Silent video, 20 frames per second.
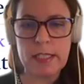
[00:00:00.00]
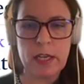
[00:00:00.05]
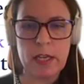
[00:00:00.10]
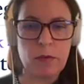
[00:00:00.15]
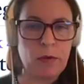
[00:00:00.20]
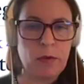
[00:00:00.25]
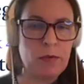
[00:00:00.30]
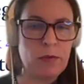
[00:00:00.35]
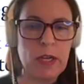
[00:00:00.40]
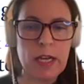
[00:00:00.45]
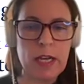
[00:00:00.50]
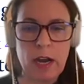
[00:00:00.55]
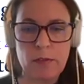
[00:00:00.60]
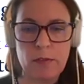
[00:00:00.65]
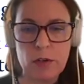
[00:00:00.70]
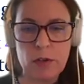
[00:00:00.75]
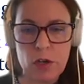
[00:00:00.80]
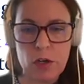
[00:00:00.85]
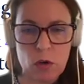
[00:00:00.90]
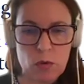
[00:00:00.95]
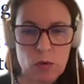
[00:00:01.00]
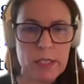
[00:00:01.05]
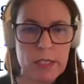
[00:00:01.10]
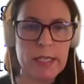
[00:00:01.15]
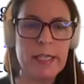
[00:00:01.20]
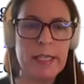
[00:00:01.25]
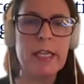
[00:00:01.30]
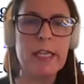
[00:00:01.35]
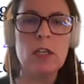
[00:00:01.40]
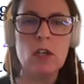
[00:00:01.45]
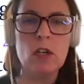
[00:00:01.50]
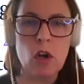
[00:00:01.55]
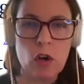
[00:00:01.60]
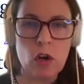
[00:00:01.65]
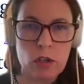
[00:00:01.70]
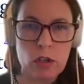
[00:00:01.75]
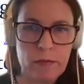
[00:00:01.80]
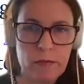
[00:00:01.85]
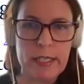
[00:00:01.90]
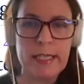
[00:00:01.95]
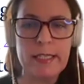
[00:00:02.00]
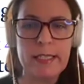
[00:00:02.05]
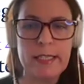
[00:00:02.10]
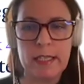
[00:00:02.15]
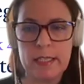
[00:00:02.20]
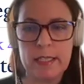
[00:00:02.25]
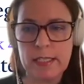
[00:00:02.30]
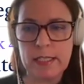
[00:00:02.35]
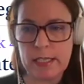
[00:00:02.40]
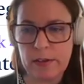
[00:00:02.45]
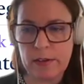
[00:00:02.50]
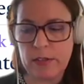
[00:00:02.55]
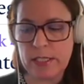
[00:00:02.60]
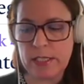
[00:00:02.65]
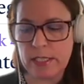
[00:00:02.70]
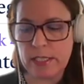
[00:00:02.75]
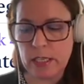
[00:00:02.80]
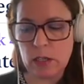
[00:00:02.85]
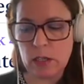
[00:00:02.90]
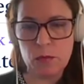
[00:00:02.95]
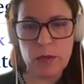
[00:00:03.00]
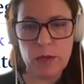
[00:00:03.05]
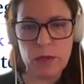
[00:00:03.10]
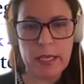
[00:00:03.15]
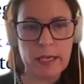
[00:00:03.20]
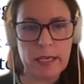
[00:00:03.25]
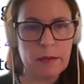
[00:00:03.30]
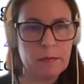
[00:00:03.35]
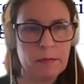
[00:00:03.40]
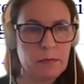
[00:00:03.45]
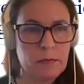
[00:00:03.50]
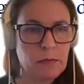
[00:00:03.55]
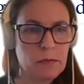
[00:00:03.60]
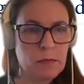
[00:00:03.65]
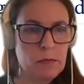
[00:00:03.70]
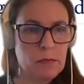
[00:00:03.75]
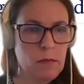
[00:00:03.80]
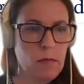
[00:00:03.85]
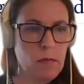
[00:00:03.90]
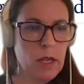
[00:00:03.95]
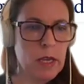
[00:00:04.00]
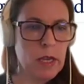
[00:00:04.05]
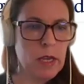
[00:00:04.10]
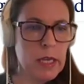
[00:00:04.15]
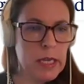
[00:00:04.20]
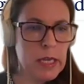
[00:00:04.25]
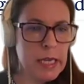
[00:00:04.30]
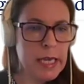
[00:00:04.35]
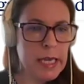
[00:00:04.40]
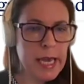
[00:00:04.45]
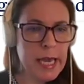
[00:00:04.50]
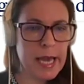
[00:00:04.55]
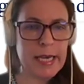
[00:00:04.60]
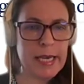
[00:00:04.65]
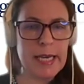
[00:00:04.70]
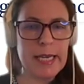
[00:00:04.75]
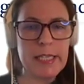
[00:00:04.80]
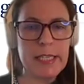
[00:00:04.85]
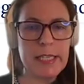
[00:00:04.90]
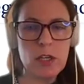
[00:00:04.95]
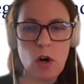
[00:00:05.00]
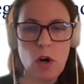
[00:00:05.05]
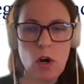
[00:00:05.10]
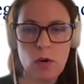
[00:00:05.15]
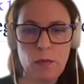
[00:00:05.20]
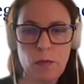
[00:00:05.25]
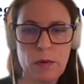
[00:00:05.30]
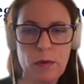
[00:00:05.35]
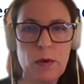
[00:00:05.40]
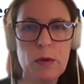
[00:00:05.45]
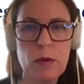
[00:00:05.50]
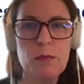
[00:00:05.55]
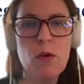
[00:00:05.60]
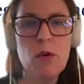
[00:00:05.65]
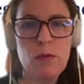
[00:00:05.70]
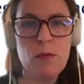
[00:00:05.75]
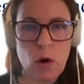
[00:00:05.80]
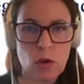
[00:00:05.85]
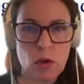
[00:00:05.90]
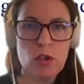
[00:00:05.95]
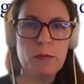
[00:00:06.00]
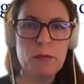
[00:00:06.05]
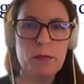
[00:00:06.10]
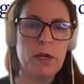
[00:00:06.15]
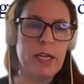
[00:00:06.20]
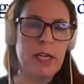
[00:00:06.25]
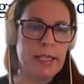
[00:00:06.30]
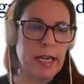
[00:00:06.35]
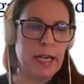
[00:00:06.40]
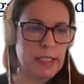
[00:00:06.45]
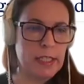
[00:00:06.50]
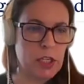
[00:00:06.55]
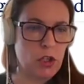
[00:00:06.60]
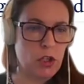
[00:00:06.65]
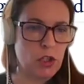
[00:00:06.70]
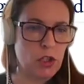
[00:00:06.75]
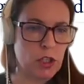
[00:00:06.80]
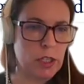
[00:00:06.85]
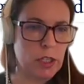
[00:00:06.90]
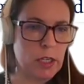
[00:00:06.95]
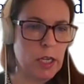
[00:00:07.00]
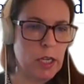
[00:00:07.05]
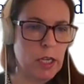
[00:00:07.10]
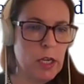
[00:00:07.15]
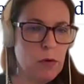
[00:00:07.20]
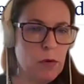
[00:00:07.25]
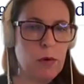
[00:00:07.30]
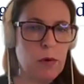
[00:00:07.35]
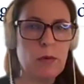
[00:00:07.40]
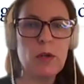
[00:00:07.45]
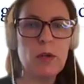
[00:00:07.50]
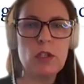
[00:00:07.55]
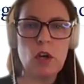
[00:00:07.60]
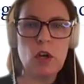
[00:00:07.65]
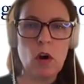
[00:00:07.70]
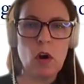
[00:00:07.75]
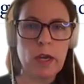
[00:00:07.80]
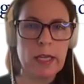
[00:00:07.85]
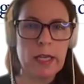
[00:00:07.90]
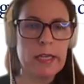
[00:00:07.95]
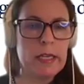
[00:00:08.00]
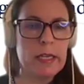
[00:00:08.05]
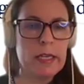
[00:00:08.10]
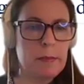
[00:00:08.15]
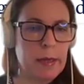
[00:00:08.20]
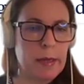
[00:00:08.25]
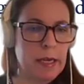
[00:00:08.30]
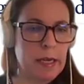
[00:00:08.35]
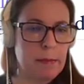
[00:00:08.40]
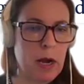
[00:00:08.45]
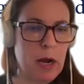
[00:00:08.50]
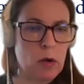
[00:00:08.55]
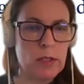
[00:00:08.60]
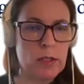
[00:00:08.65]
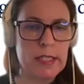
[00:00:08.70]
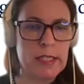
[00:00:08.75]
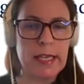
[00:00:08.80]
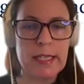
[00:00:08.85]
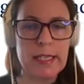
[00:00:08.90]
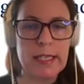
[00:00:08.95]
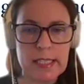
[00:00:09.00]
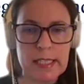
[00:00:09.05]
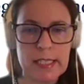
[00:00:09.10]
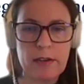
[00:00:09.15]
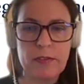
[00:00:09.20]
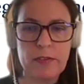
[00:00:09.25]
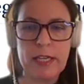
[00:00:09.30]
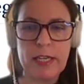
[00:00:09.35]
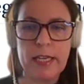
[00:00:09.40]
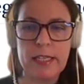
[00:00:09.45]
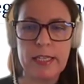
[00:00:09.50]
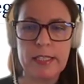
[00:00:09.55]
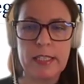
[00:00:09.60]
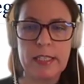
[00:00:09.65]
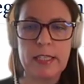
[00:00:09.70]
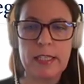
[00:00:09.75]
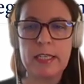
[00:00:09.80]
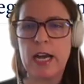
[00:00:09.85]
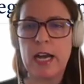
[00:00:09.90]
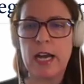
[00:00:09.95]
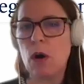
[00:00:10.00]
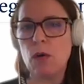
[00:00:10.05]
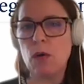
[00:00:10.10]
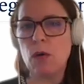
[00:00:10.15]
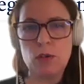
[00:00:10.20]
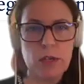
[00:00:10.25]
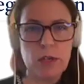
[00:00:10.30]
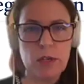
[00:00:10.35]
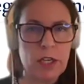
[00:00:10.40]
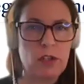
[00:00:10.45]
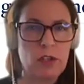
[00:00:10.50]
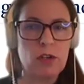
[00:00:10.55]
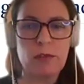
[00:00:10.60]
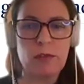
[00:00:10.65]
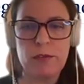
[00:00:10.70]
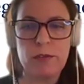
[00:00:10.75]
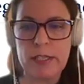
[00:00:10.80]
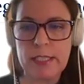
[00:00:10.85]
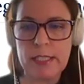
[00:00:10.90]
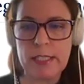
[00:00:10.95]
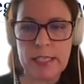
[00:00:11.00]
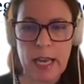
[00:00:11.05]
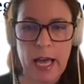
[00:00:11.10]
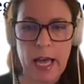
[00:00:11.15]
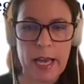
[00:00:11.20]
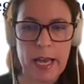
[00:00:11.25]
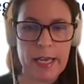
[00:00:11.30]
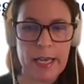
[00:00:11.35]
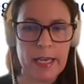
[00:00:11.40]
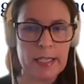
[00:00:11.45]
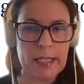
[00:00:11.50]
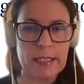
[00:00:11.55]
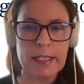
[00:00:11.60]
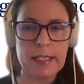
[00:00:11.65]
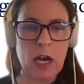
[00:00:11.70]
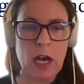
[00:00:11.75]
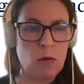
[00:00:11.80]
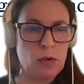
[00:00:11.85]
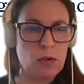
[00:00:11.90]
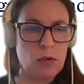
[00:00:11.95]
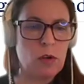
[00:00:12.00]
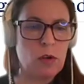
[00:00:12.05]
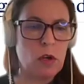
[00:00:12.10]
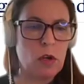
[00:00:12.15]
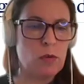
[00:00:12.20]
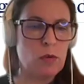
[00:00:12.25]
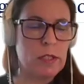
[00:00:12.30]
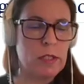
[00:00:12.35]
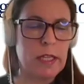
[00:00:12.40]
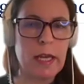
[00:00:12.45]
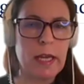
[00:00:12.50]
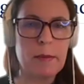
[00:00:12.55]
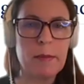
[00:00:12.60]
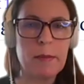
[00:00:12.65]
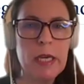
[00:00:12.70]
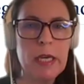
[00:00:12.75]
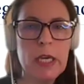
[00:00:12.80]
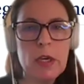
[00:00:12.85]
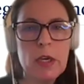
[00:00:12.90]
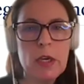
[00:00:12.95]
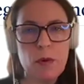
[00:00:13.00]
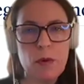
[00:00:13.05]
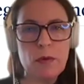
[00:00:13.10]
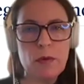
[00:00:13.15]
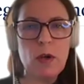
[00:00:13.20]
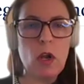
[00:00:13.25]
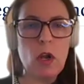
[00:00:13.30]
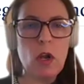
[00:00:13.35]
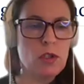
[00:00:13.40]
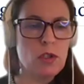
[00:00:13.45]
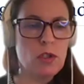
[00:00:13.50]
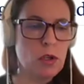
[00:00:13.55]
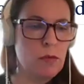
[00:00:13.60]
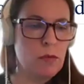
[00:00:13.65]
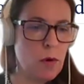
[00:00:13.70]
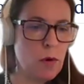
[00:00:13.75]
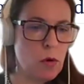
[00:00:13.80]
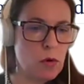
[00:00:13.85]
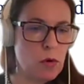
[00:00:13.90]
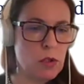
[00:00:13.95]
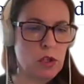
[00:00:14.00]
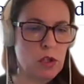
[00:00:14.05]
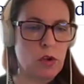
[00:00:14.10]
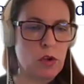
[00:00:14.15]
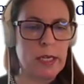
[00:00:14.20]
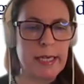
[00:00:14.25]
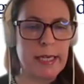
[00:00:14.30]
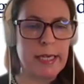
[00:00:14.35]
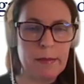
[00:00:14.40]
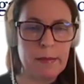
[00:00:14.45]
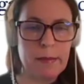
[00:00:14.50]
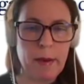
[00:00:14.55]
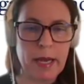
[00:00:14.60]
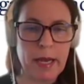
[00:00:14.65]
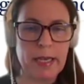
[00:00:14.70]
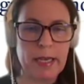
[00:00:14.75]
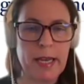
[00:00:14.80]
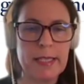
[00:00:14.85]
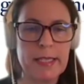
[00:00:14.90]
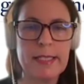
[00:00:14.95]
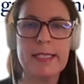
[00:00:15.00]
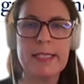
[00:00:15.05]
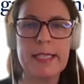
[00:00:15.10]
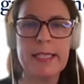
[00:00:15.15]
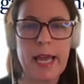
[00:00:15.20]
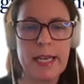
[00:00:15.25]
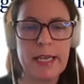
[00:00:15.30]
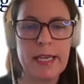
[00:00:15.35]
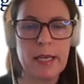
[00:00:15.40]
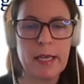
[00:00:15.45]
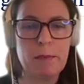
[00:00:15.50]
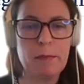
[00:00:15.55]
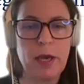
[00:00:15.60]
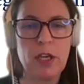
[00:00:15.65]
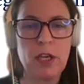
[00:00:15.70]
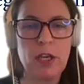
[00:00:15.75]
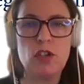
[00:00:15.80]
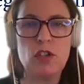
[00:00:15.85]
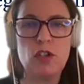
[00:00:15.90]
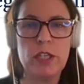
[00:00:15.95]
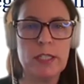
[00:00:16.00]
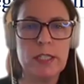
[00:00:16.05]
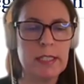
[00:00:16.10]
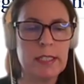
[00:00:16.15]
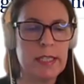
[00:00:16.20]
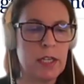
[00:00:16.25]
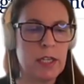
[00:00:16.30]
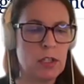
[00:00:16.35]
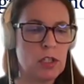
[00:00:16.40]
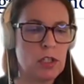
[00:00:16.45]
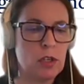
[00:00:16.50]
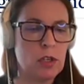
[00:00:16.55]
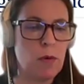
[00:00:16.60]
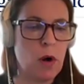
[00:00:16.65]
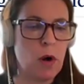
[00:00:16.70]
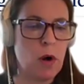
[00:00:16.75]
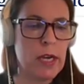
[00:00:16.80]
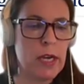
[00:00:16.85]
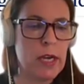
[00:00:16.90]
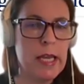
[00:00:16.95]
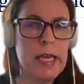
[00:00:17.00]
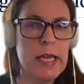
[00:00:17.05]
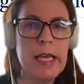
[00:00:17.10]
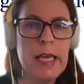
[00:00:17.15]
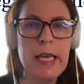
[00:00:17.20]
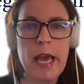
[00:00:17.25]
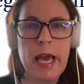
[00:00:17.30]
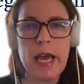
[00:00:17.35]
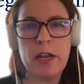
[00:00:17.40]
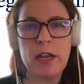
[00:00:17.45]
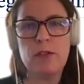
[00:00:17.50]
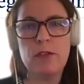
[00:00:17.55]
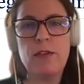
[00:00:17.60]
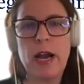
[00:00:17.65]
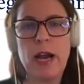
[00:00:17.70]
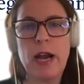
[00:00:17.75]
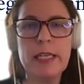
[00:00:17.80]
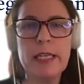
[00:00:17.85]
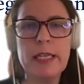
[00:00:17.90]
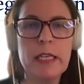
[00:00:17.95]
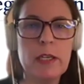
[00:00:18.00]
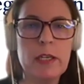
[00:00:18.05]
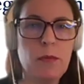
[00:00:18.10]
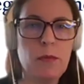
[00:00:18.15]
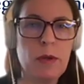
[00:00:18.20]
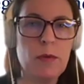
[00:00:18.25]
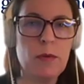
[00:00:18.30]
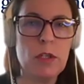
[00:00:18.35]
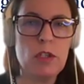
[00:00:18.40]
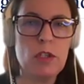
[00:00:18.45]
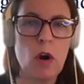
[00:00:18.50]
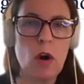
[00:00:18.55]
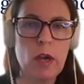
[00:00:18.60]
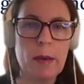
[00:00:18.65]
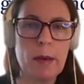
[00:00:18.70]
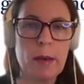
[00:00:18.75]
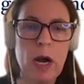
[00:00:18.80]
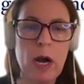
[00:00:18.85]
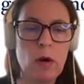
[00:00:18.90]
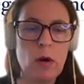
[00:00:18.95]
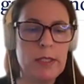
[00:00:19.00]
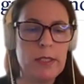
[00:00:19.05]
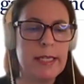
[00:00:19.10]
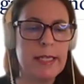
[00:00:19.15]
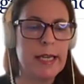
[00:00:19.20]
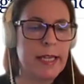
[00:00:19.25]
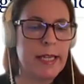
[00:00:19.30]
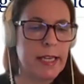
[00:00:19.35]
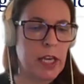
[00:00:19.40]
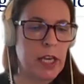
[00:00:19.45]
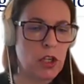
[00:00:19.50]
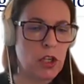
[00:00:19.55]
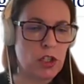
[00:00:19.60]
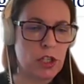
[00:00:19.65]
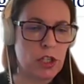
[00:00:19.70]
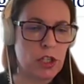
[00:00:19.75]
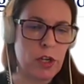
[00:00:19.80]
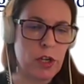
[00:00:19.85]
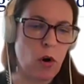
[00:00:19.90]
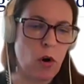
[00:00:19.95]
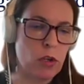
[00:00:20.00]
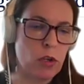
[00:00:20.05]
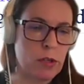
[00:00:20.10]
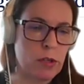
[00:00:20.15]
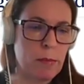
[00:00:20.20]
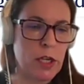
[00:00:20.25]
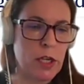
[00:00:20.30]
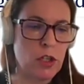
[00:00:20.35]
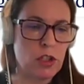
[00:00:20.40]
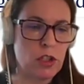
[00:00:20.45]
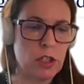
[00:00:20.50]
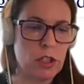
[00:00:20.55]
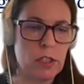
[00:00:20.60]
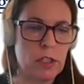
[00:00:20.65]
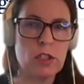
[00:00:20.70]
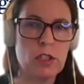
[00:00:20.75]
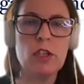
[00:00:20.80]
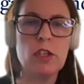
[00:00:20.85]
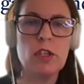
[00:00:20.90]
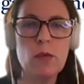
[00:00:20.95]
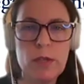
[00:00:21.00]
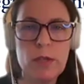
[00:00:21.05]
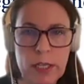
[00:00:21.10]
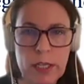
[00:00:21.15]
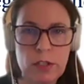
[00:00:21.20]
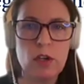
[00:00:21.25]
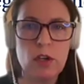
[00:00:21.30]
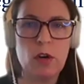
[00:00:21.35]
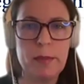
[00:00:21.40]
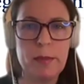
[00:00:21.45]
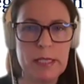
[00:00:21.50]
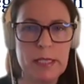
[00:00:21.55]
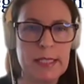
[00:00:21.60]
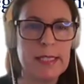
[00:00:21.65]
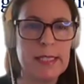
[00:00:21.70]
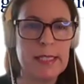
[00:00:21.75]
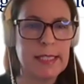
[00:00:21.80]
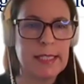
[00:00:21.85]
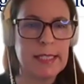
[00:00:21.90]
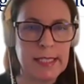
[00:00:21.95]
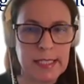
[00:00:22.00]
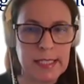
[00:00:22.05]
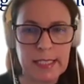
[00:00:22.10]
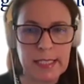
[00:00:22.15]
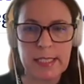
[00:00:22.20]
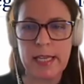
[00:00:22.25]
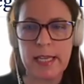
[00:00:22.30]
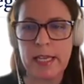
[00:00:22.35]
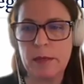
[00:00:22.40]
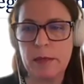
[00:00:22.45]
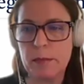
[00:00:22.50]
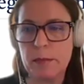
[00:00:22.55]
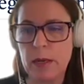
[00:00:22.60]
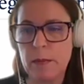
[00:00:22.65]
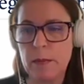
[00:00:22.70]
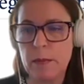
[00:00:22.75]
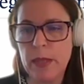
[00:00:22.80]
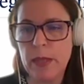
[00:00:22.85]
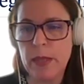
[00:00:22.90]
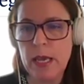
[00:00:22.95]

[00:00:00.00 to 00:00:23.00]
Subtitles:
and we will cover those in a lot of details every single week. And later on, we will move on to monetization. We will talk a little bit about Sales Navigator, how to get your first clients, how to close them. We will also focus on lead magnets, landing pages, and so on. And finally, we will talk about delegation automation so that your business is sustainable.